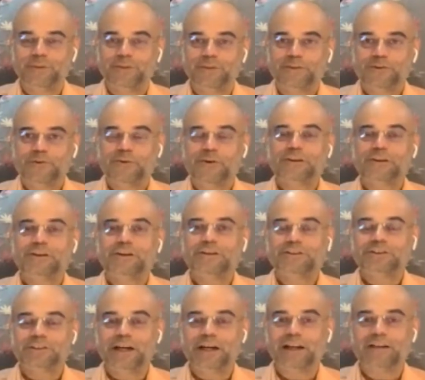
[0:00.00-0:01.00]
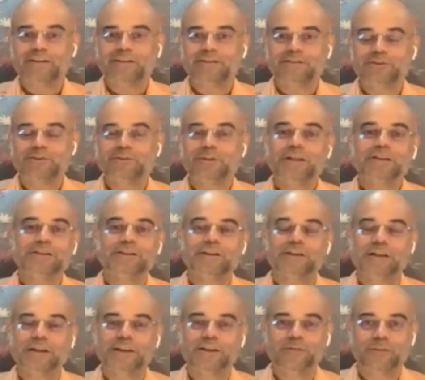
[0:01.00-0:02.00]
You are a young child. You can sit
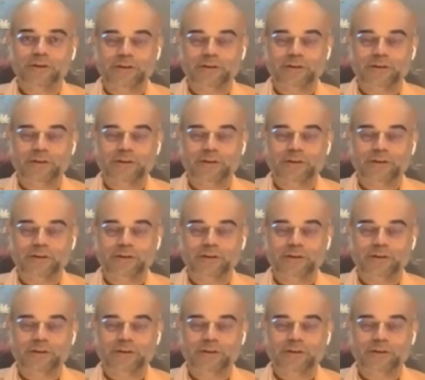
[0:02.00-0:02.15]
anywhere.